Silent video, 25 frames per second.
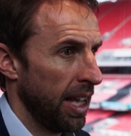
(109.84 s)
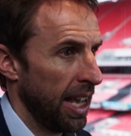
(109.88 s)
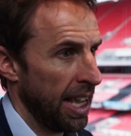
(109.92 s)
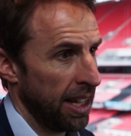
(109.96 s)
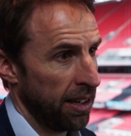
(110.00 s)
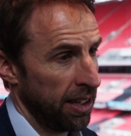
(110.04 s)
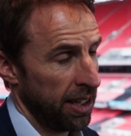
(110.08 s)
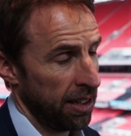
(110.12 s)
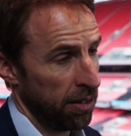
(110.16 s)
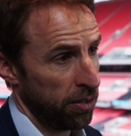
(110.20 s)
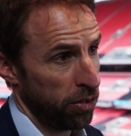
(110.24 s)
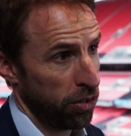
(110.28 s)

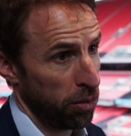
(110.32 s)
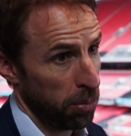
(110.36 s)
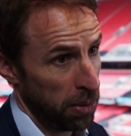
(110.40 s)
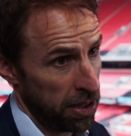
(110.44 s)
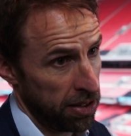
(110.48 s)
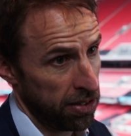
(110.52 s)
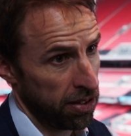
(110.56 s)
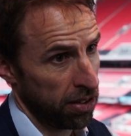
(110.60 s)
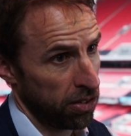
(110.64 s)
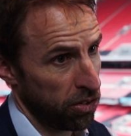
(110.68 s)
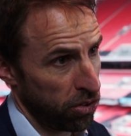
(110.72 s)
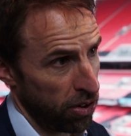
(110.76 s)
and for
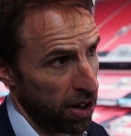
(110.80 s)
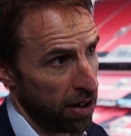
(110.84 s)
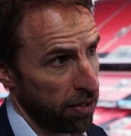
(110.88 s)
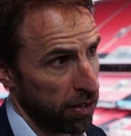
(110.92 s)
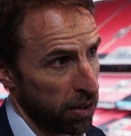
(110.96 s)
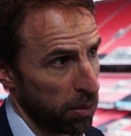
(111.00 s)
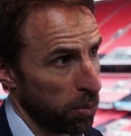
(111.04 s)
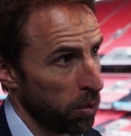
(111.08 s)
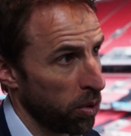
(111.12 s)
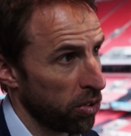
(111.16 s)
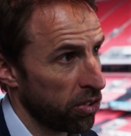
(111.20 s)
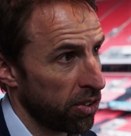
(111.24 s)
me to
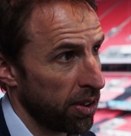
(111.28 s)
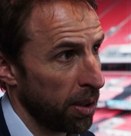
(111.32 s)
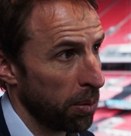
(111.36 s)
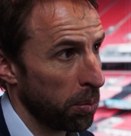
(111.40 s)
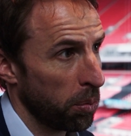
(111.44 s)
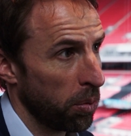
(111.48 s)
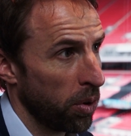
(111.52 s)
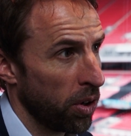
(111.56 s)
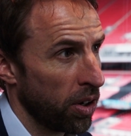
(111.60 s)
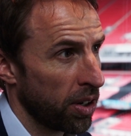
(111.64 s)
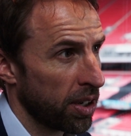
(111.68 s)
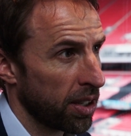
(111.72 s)
travel and watch
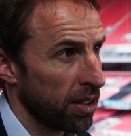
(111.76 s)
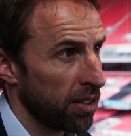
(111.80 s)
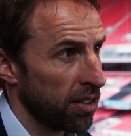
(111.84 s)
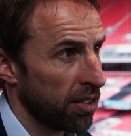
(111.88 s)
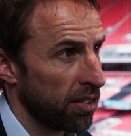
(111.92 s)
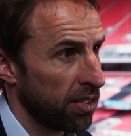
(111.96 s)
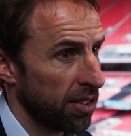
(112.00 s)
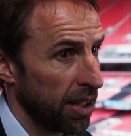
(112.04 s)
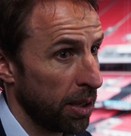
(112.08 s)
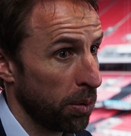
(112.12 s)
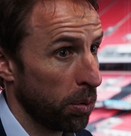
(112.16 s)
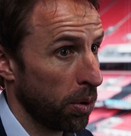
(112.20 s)
them work and
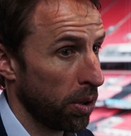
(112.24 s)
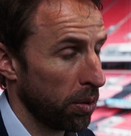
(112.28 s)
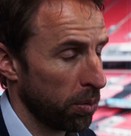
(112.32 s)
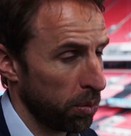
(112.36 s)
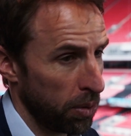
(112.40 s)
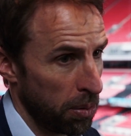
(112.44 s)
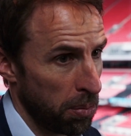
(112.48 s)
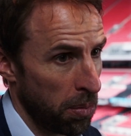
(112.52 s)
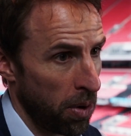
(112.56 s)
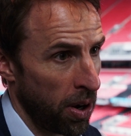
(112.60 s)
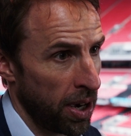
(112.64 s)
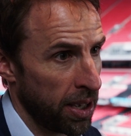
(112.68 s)
see what
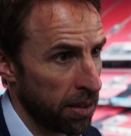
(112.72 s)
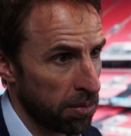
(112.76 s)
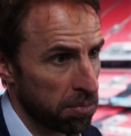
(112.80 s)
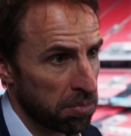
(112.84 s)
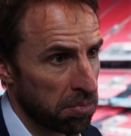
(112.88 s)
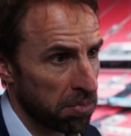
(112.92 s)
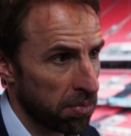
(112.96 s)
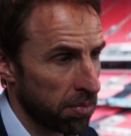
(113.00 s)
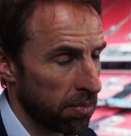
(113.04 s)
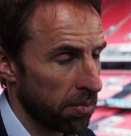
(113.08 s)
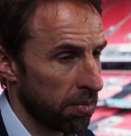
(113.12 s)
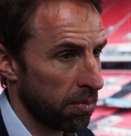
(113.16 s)
we might,
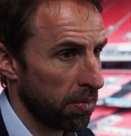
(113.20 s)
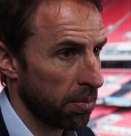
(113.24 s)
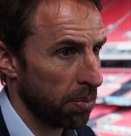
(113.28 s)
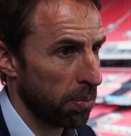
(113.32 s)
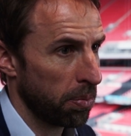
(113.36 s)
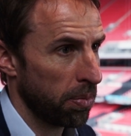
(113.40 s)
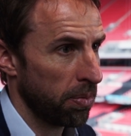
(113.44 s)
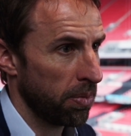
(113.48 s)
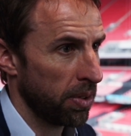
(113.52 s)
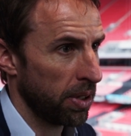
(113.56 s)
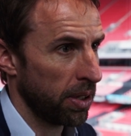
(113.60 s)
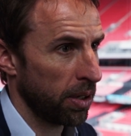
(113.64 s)

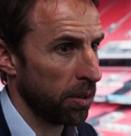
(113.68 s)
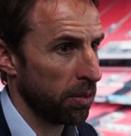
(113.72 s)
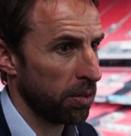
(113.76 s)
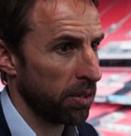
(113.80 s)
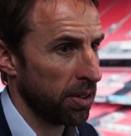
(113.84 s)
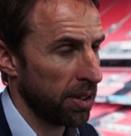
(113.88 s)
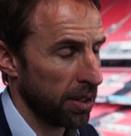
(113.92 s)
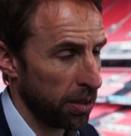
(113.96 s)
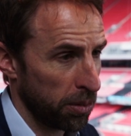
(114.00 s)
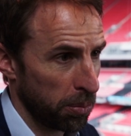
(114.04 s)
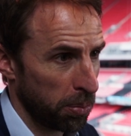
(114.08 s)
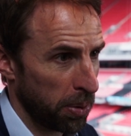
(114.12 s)

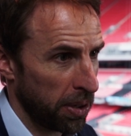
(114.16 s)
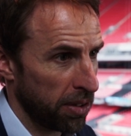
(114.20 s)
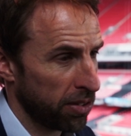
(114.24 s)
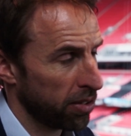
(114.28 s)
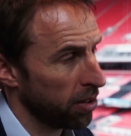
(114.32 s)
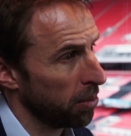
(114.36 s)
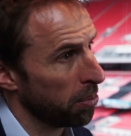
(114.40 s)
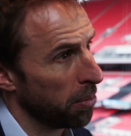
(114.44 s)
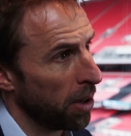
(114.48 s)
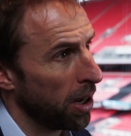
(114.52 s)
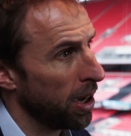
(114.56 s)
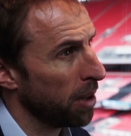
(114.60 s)
little bits
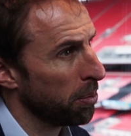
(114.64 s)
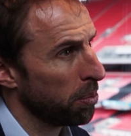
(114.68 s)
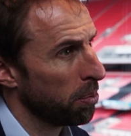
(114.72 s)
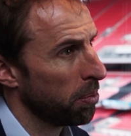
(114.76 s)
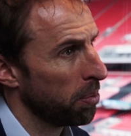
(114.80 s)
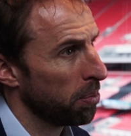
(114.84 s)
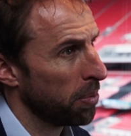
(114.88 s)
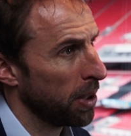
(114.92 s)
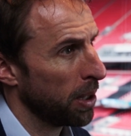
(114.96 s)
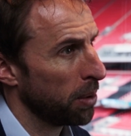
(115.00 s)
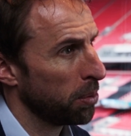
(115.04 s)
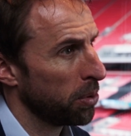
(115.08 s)
that might
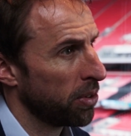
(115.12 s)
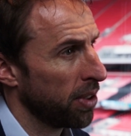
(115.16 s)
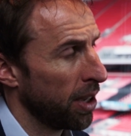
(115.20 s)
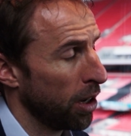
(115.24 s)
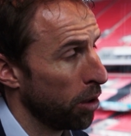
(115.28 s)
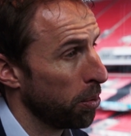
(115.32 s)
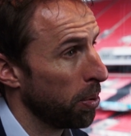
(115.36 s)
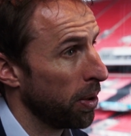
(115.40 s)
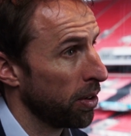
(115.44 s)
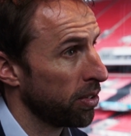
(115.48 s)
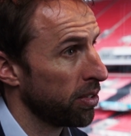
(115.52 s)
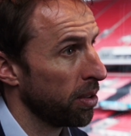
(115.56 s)
be able to
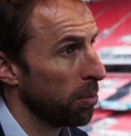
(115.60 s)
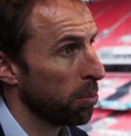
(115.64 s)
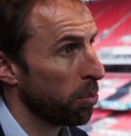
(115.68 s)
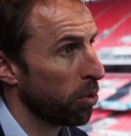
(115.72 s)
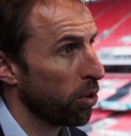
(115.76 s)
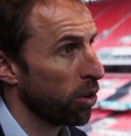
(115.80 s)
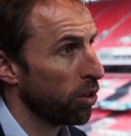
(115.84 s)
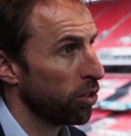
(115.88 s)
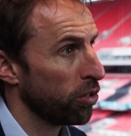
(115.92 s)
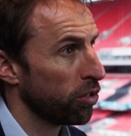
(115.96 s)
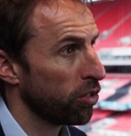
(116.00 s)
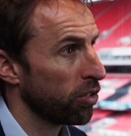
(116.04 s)
help us
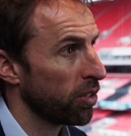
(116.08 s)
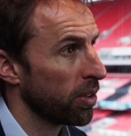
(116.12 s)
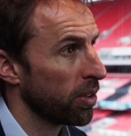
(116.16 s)
improve.